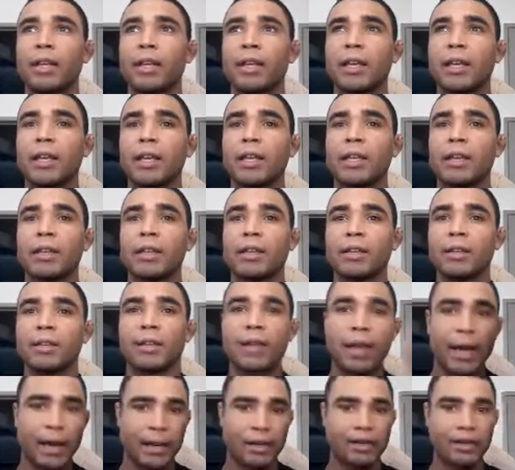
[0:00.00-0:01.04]
he
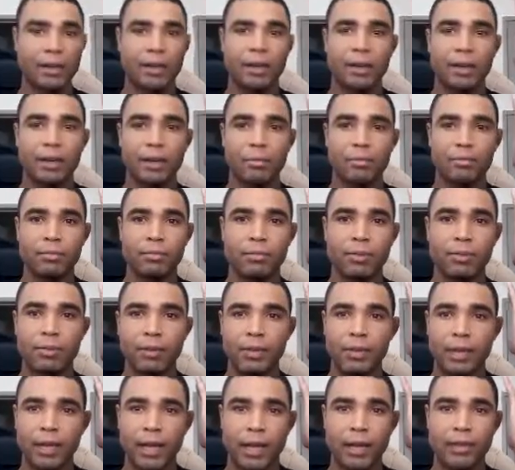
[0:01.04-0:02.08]
had his hand up.
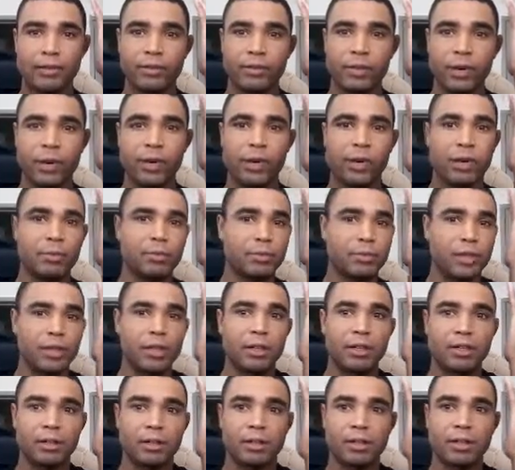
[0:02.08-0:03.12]
He had his guard up
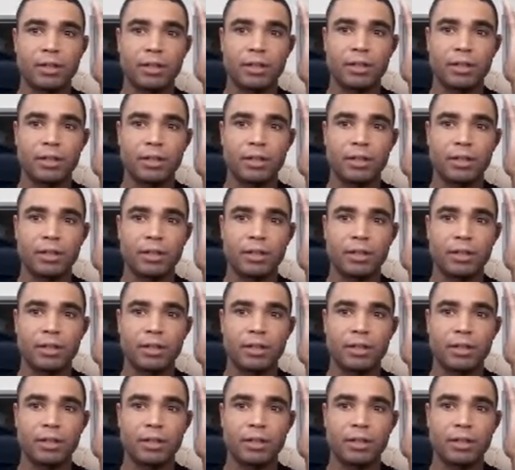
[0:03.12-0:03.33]
still,